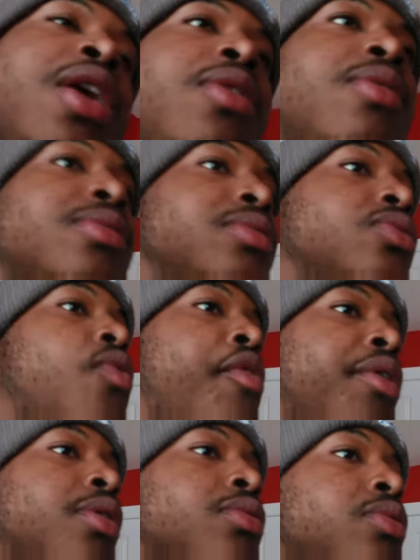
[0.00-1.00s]
animal, so
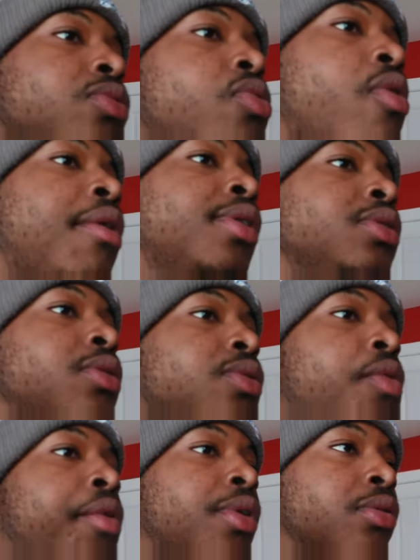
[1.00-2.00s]
it's gonna be here.
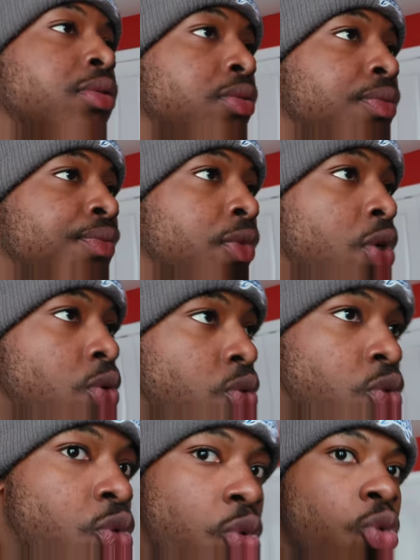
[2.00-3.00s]
Oh. And then you see, I
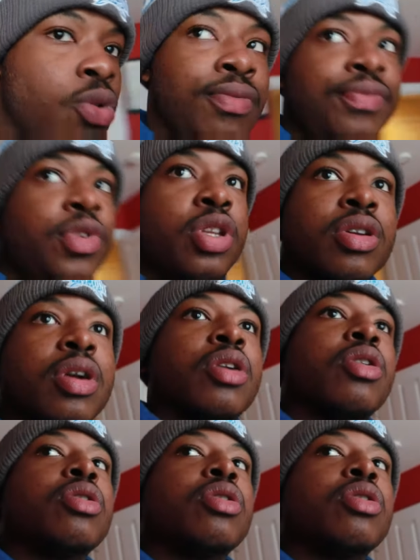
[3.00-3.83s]
got those posters there.